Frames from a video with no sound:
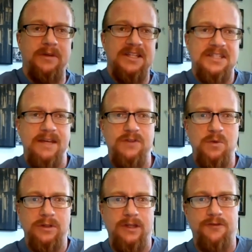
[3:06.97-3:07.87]
I mean, let's say if you
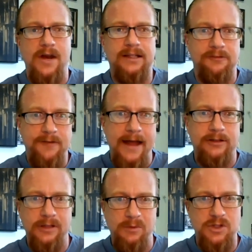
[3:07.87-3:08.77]
worked at the Franklin
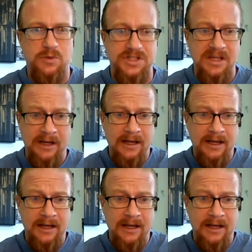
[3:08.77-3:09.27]
factory, which was